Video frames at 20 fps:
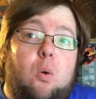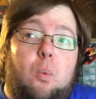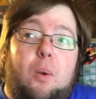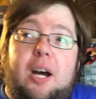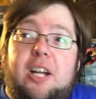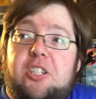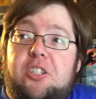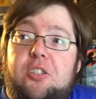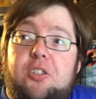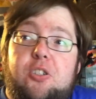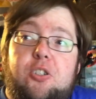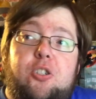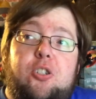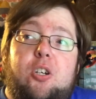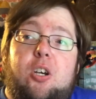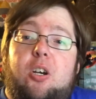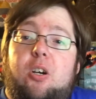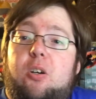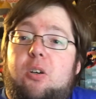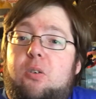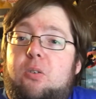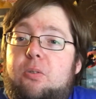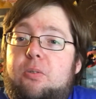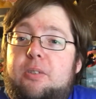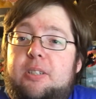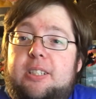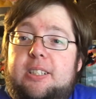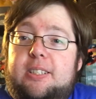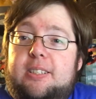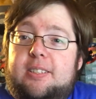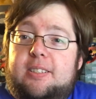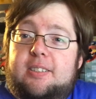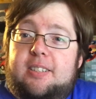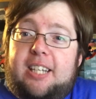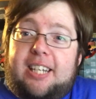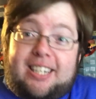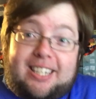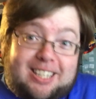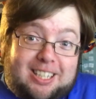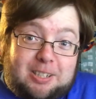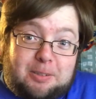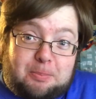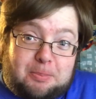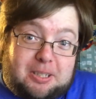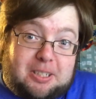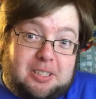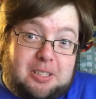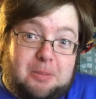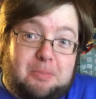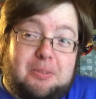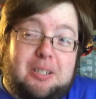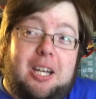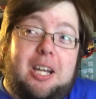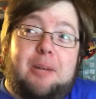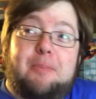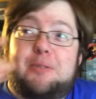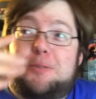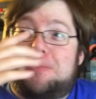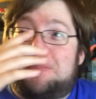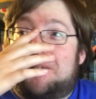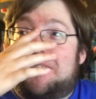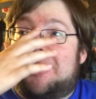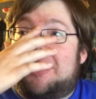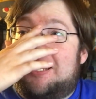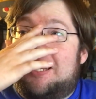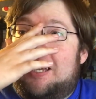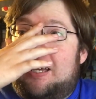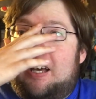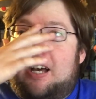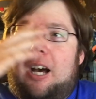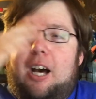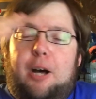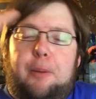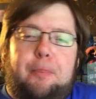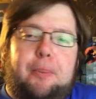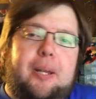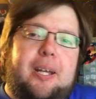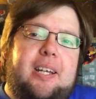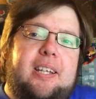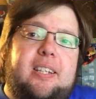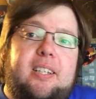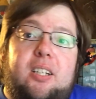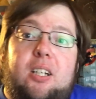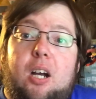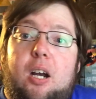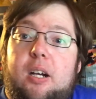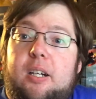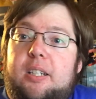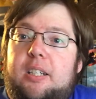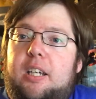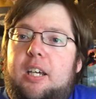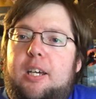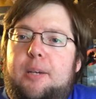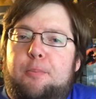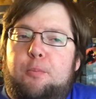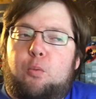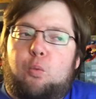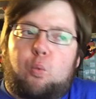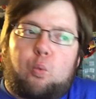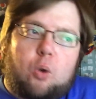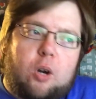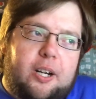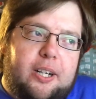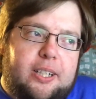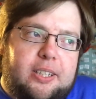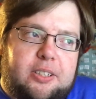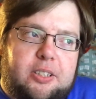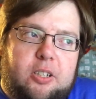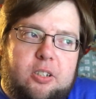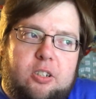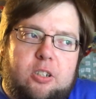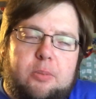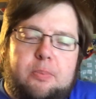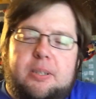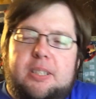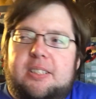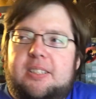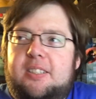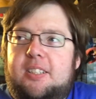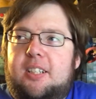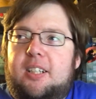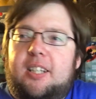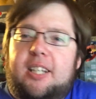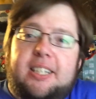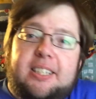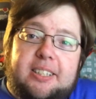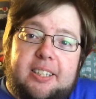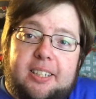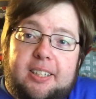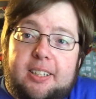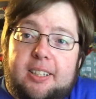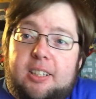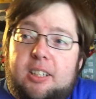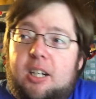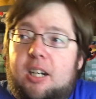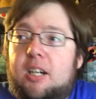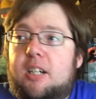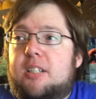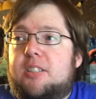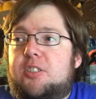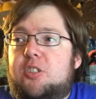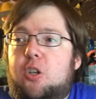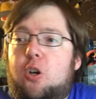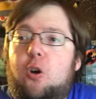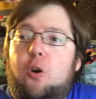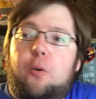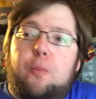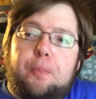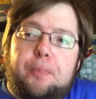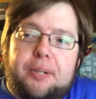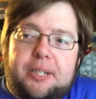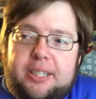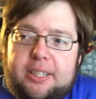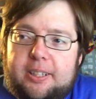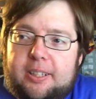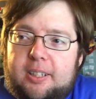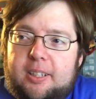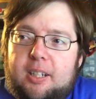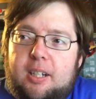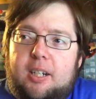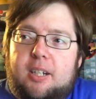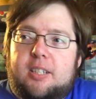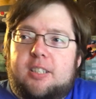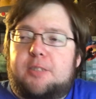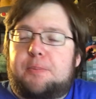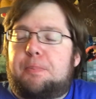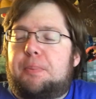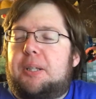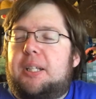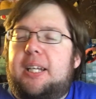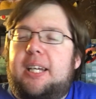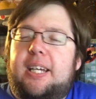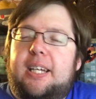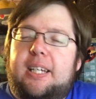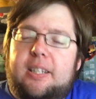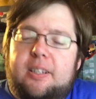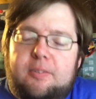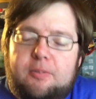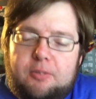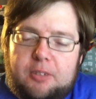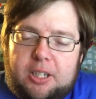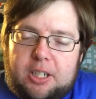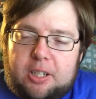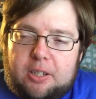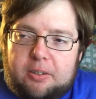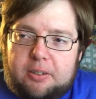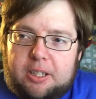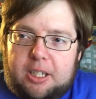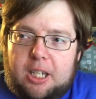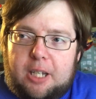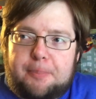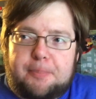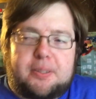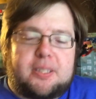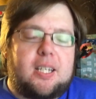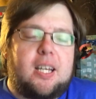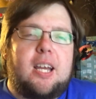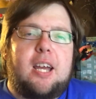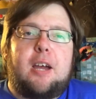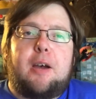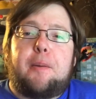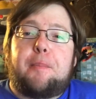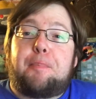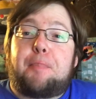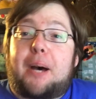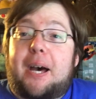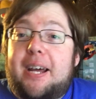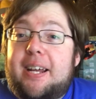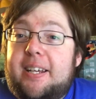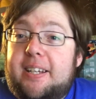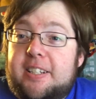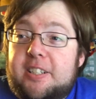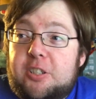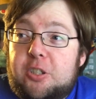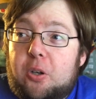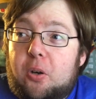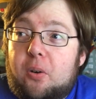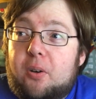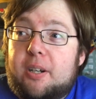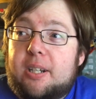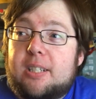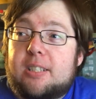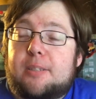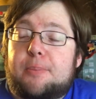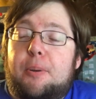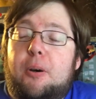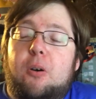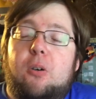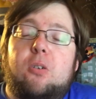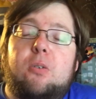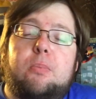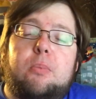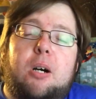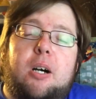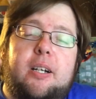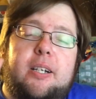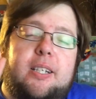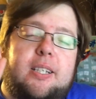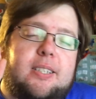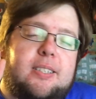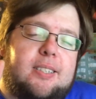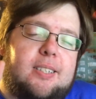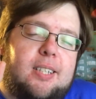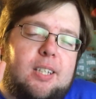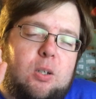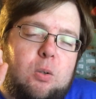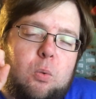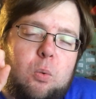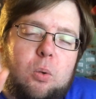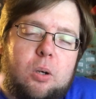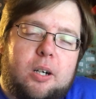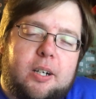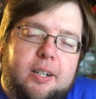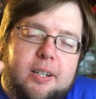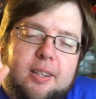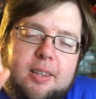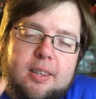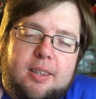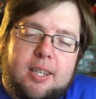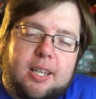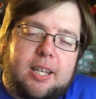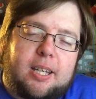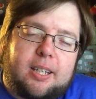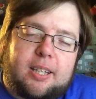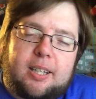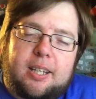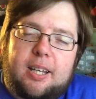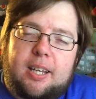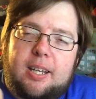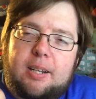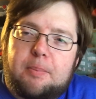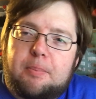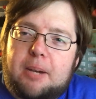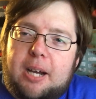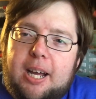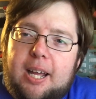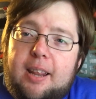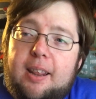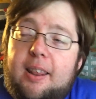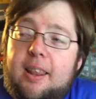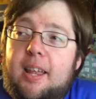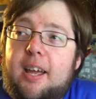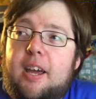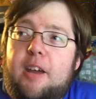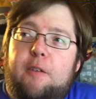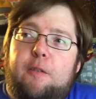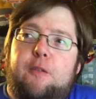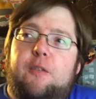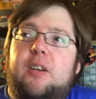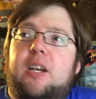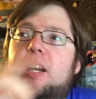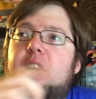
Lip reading: Watching the show is kind of hit and miss sometimes, but playing the card game, running tournaments, collecting the cards, opening the cards, playing the video games, buying toys, Pokemon is the one thing in my life,